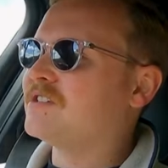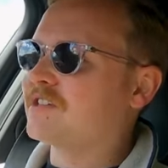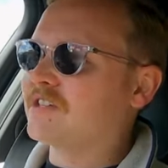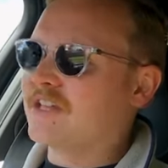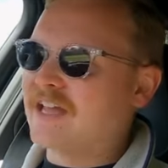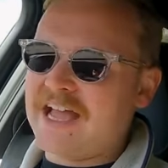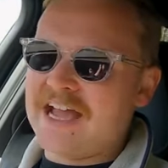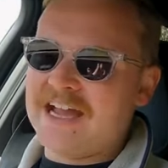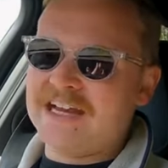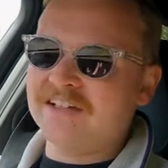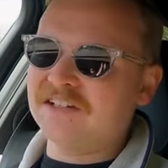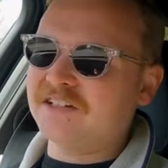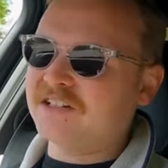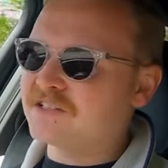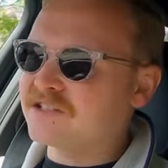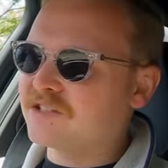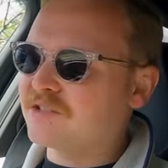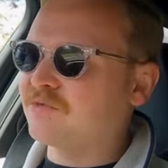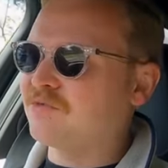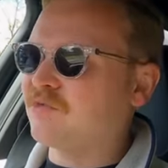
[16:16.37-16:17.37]
to the
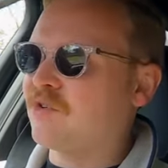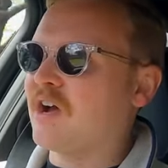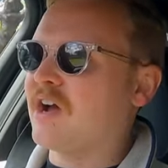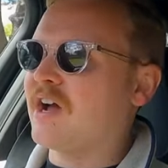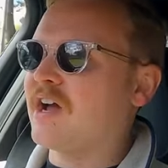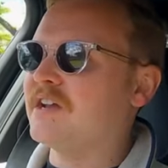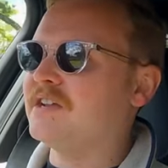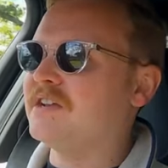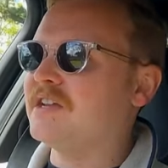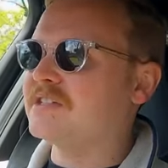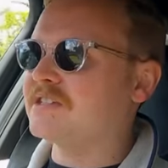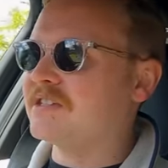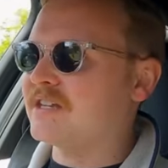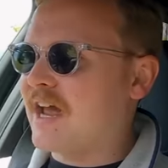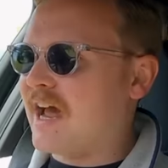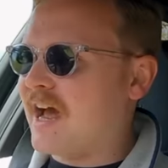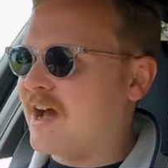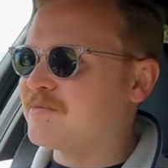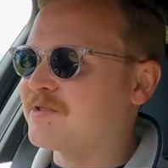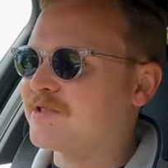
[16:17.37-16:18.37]
handling to the ride, is
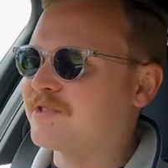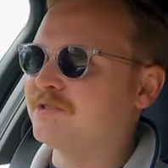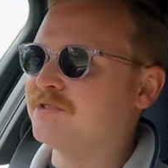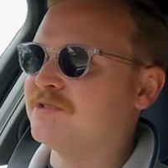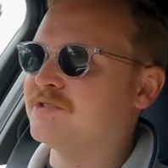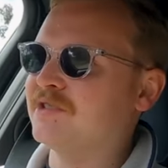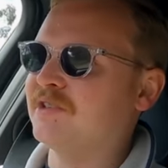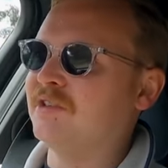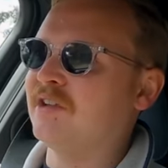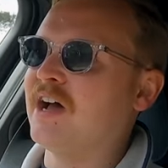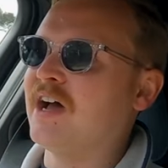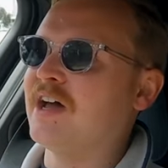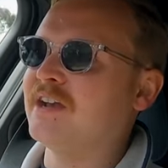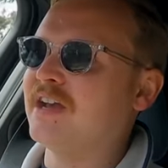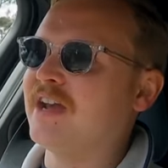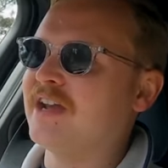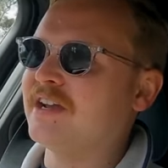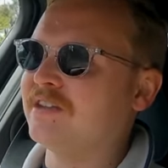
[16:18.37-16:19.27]
an absolute delight,